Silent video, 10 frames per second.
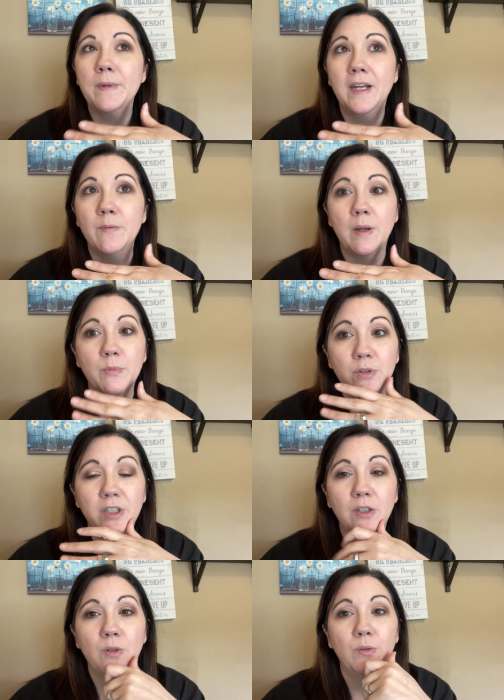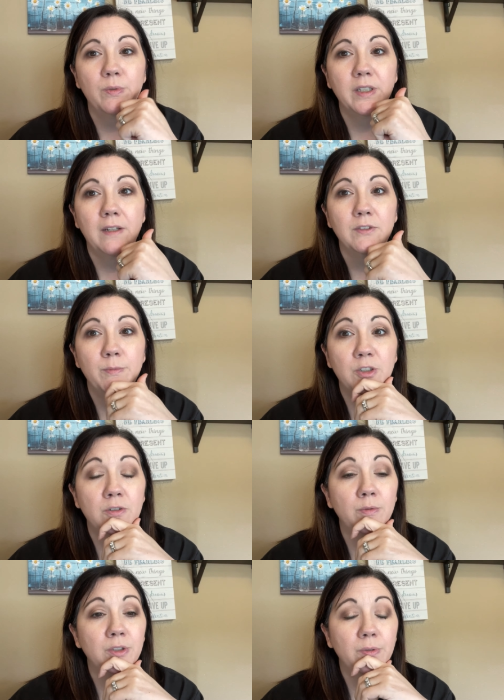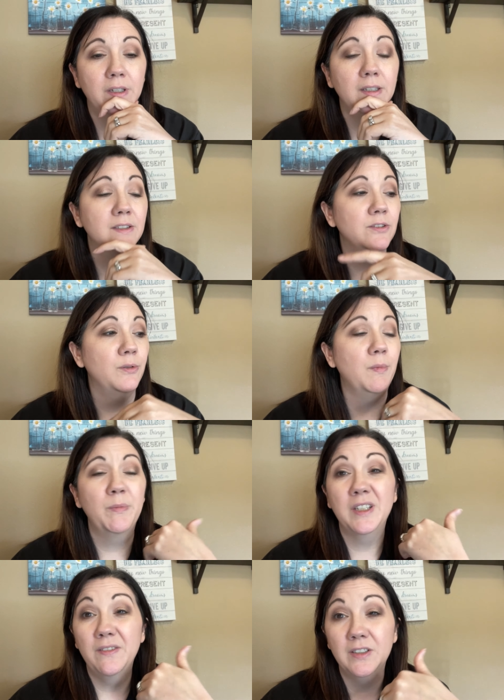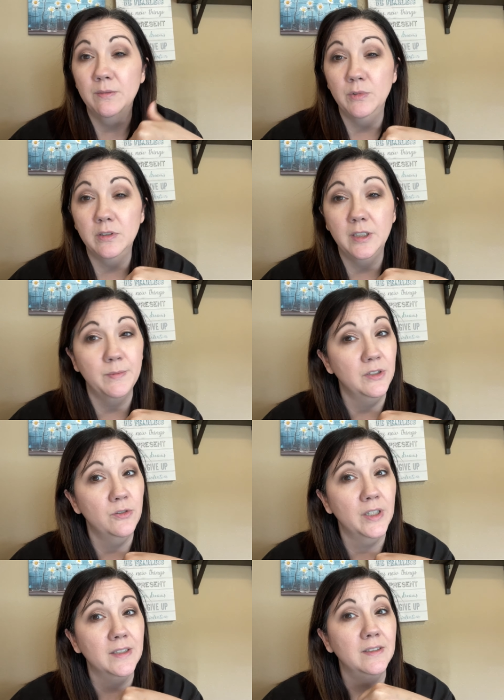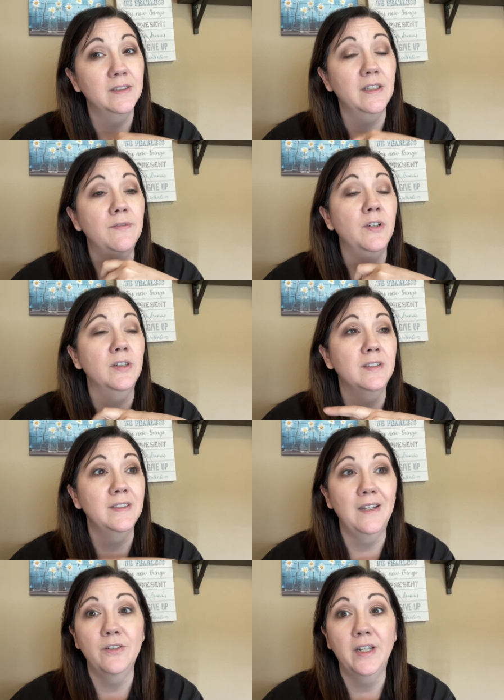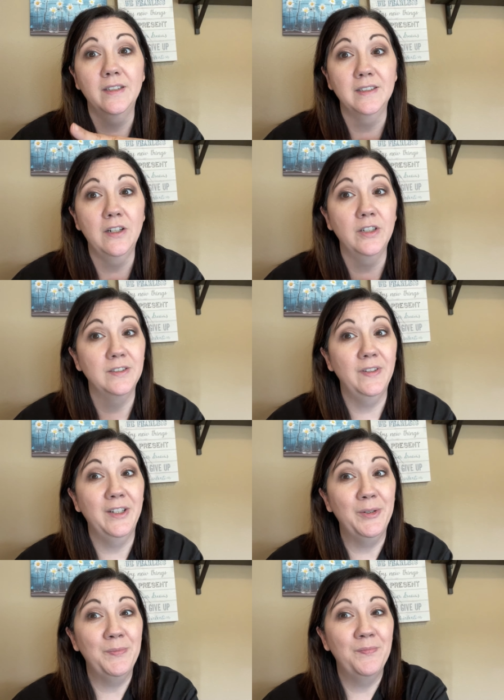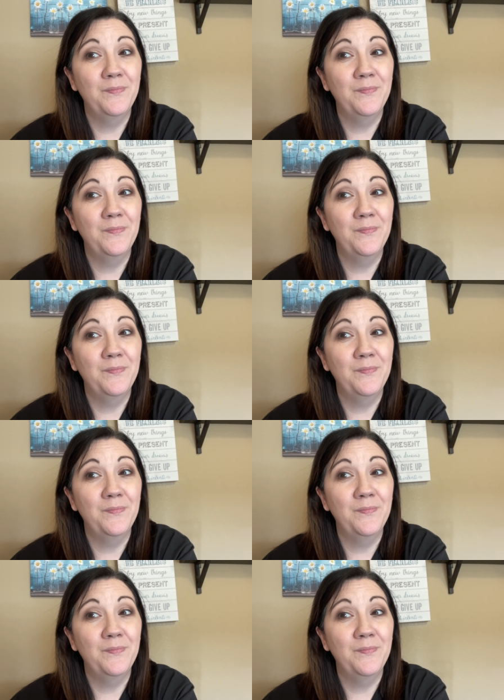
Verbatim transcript: hitting my protein goal when they have so much trouble doing it. So I'm going to give you some little tips and tricks and stuff on Saturday and Saturday's video. I'm